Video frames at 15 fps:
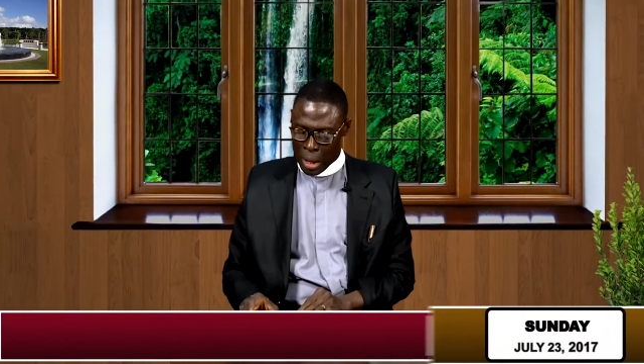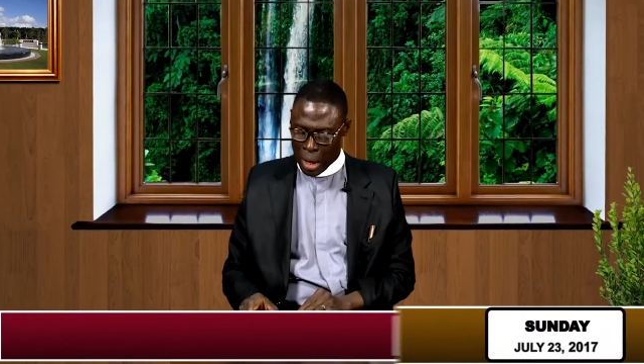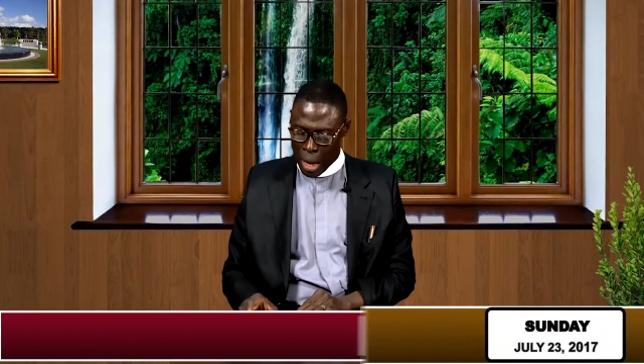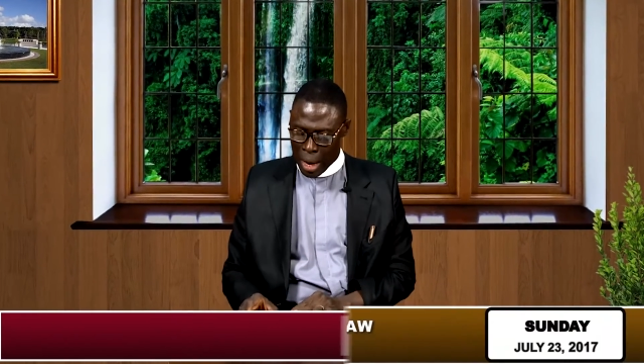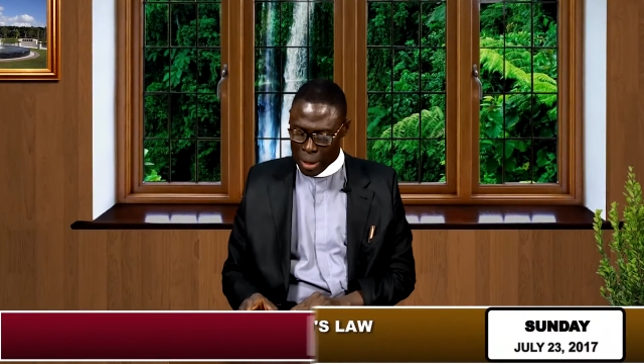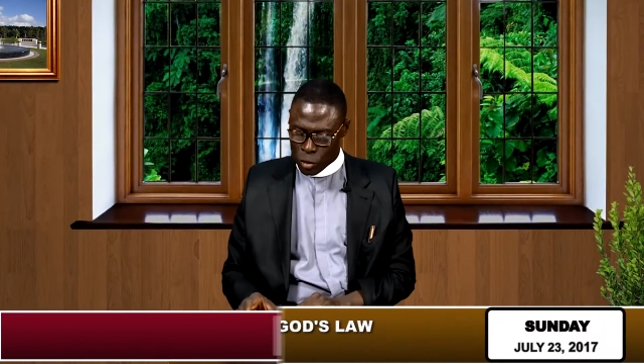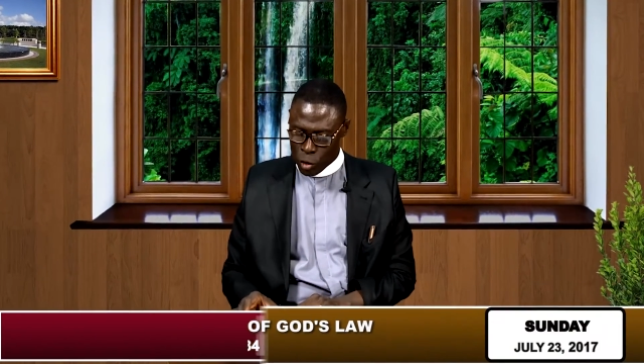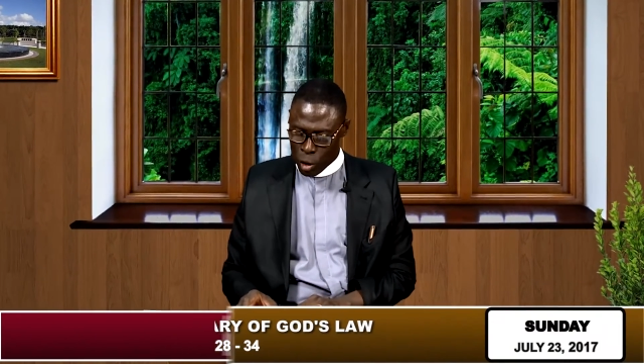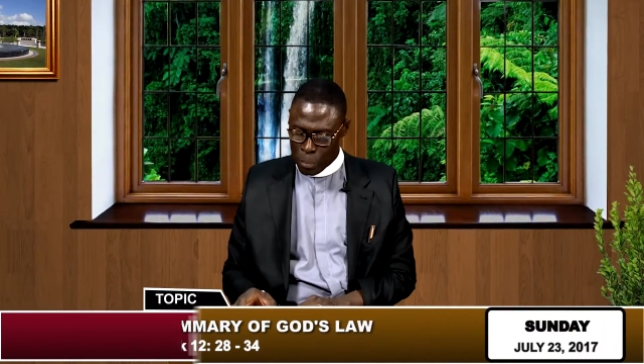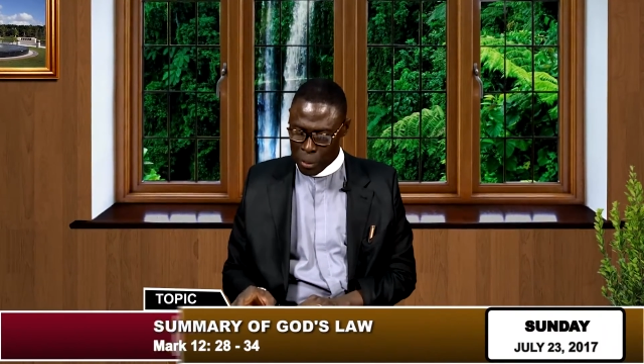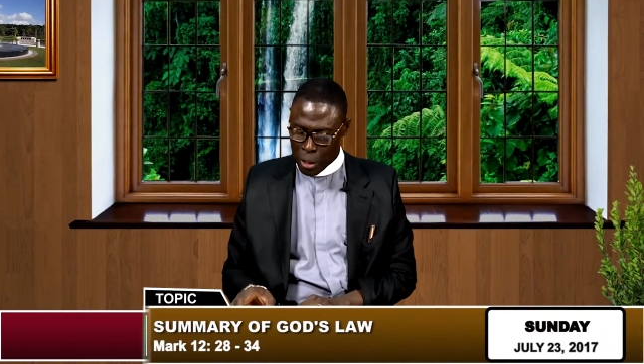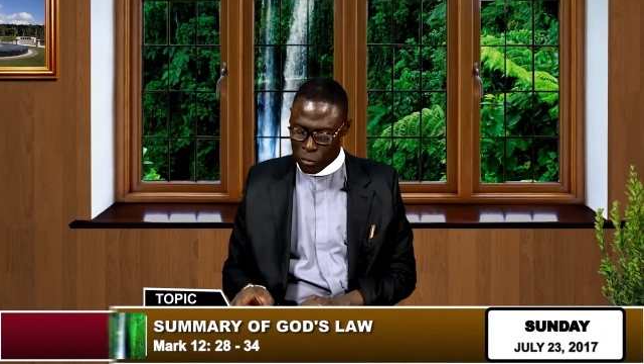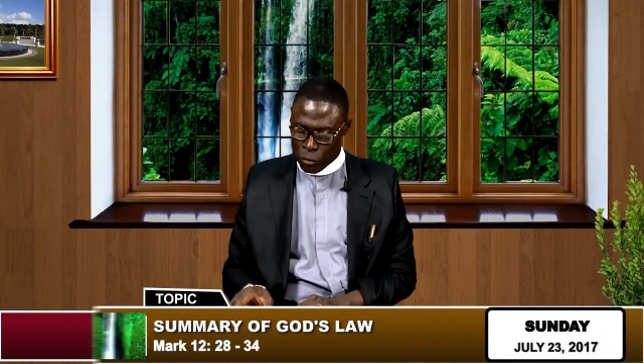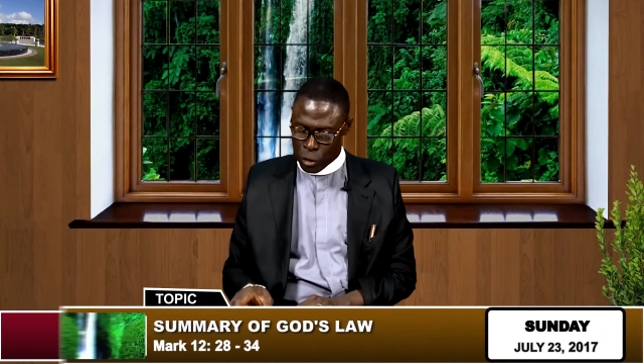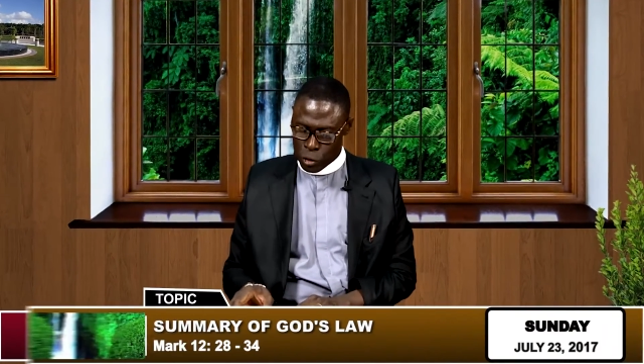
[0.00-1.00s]
Our
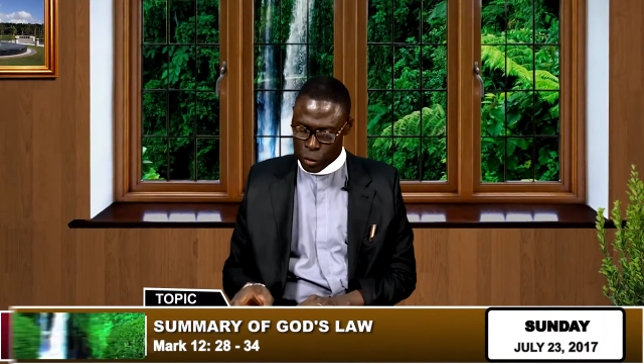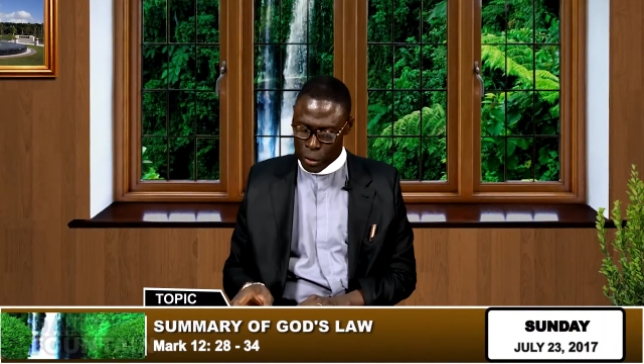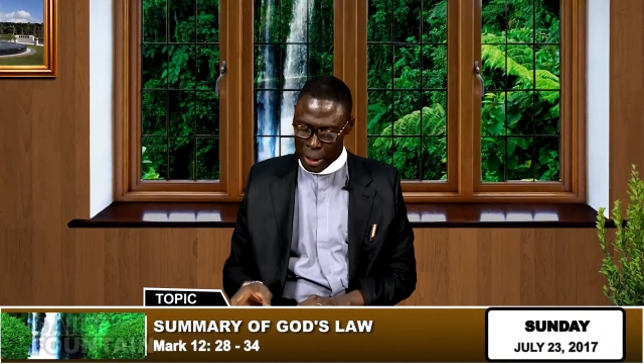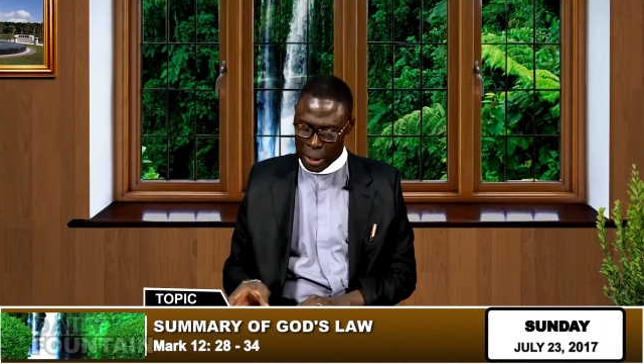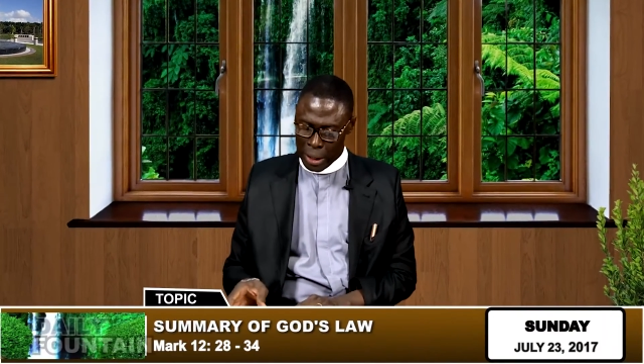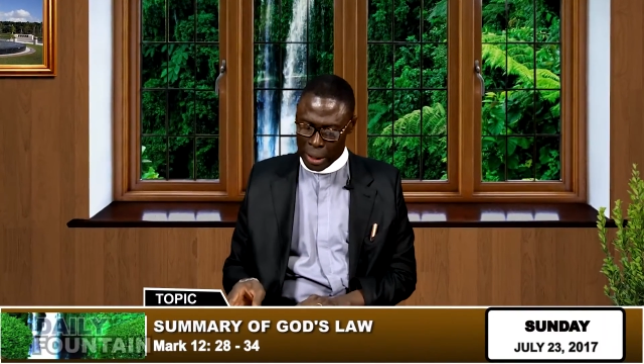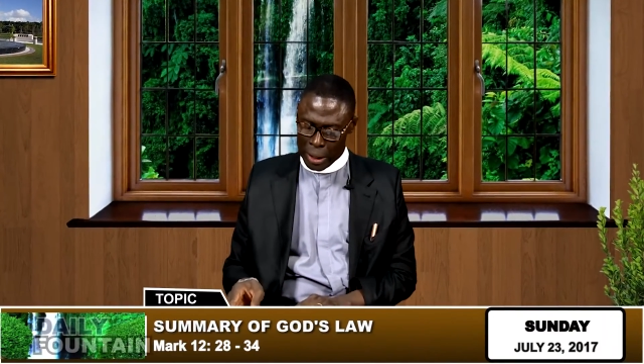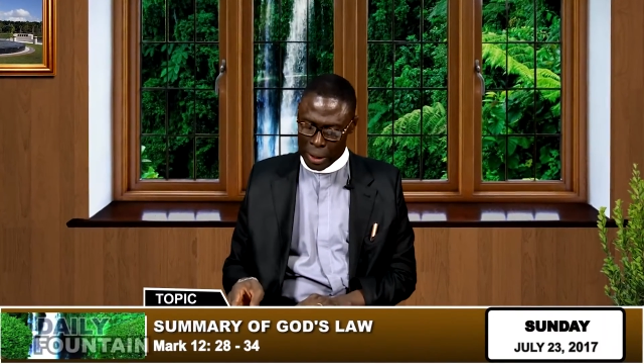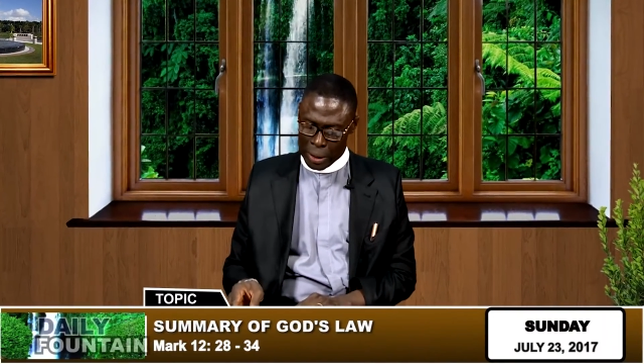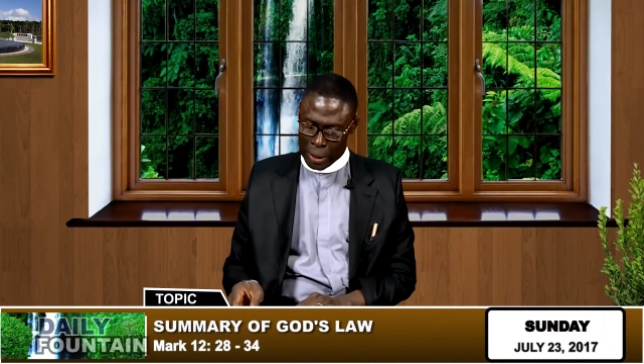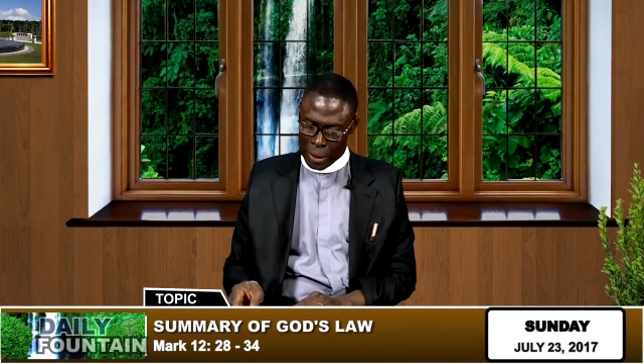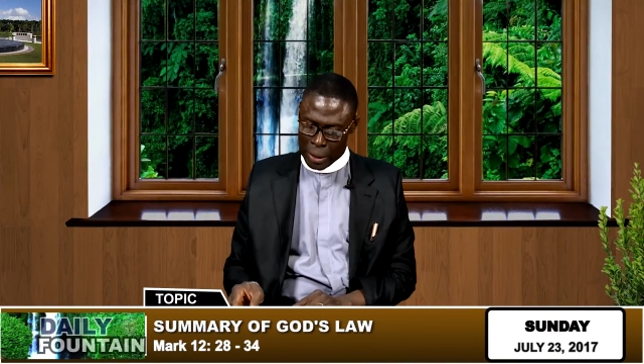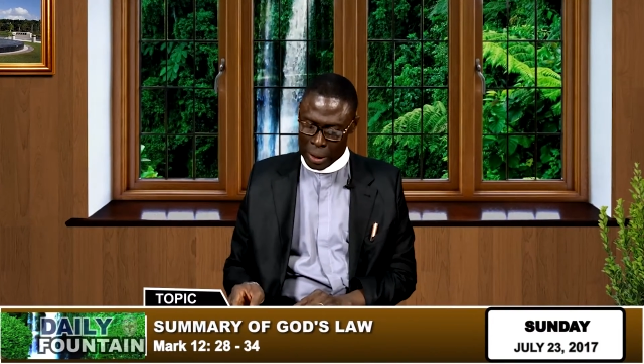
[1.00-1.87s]
topic for today